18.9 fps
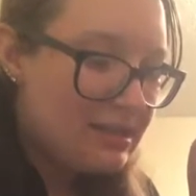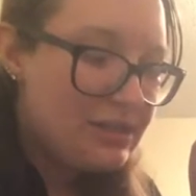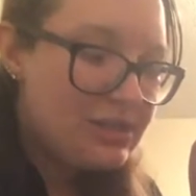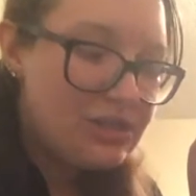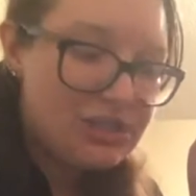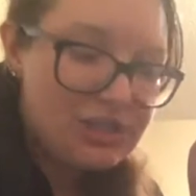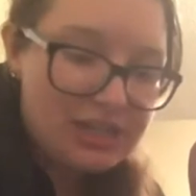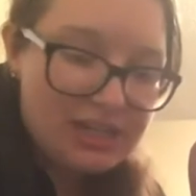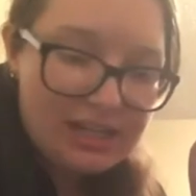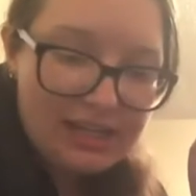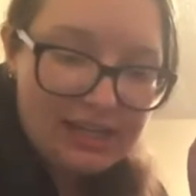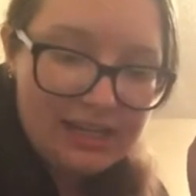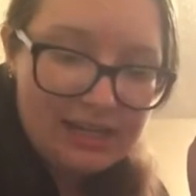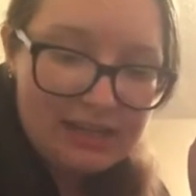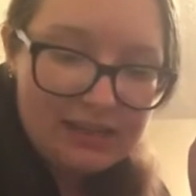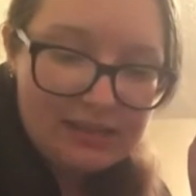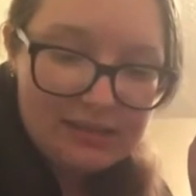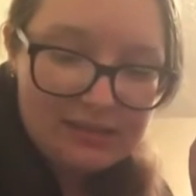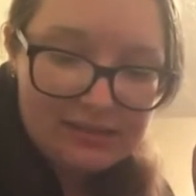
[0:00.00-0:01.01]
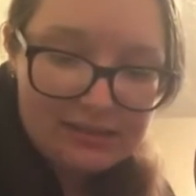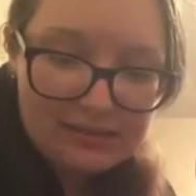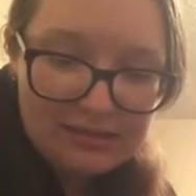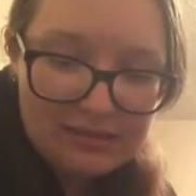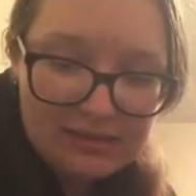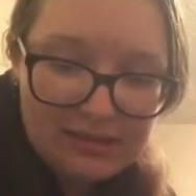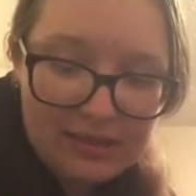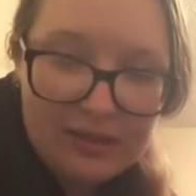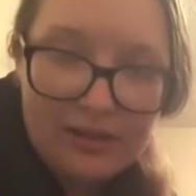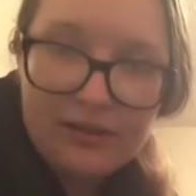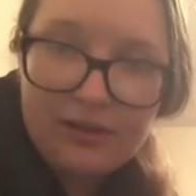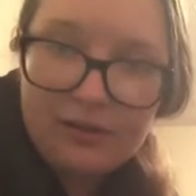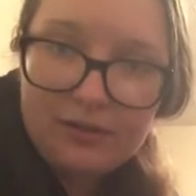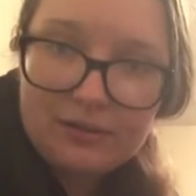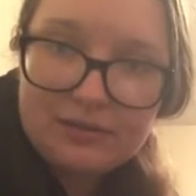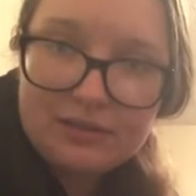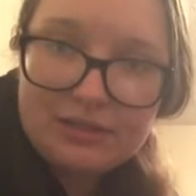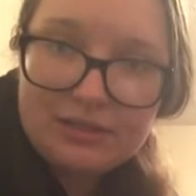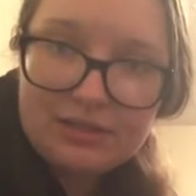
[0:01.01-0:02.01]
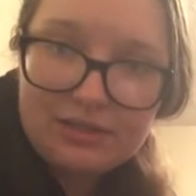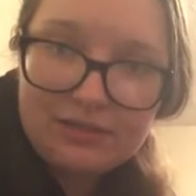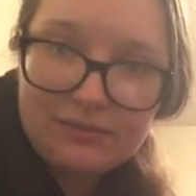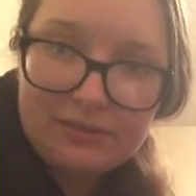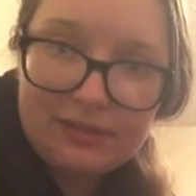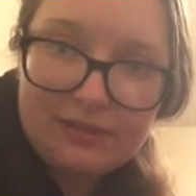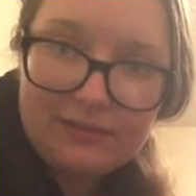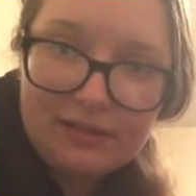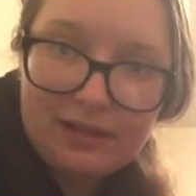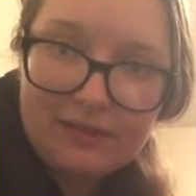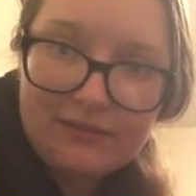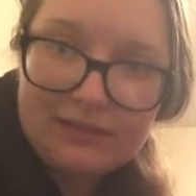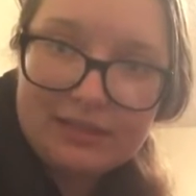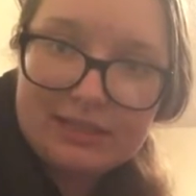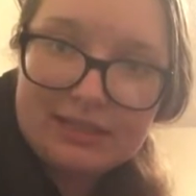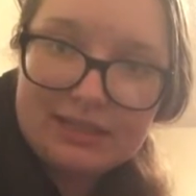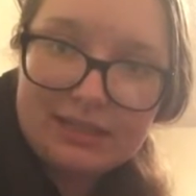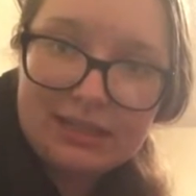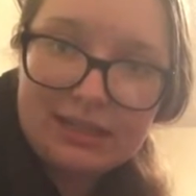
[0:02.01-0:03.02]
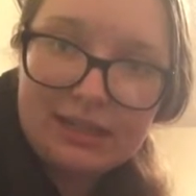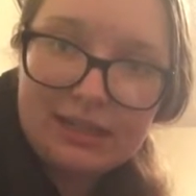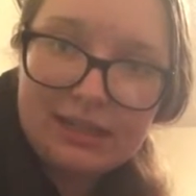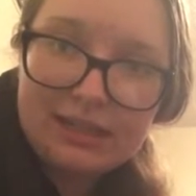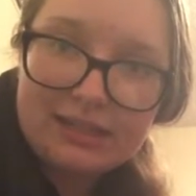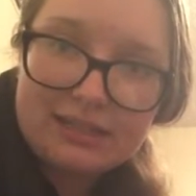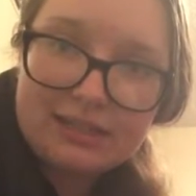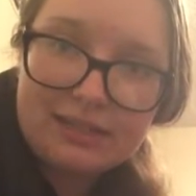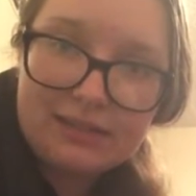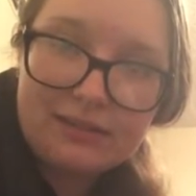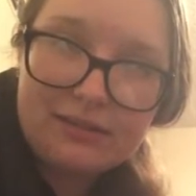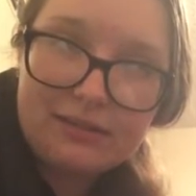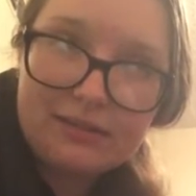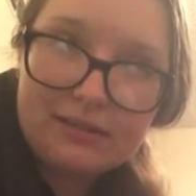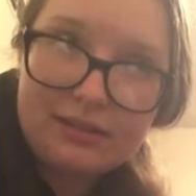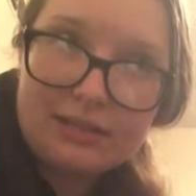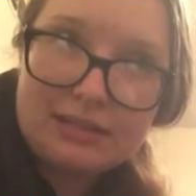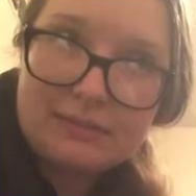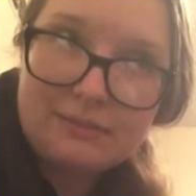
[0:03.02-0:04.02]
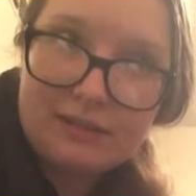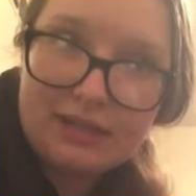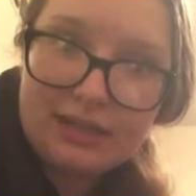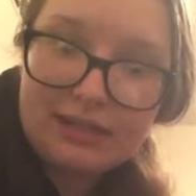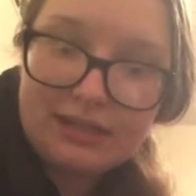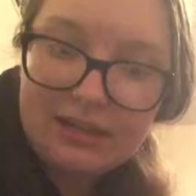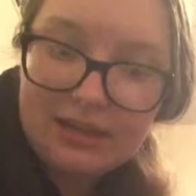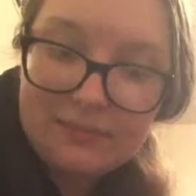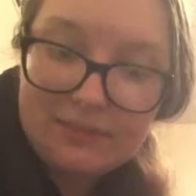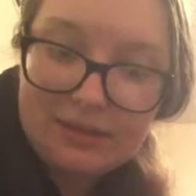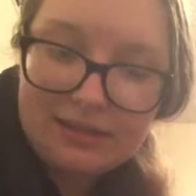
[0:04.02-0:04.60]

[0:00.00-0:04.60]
she can host, well, obviously, as I explained,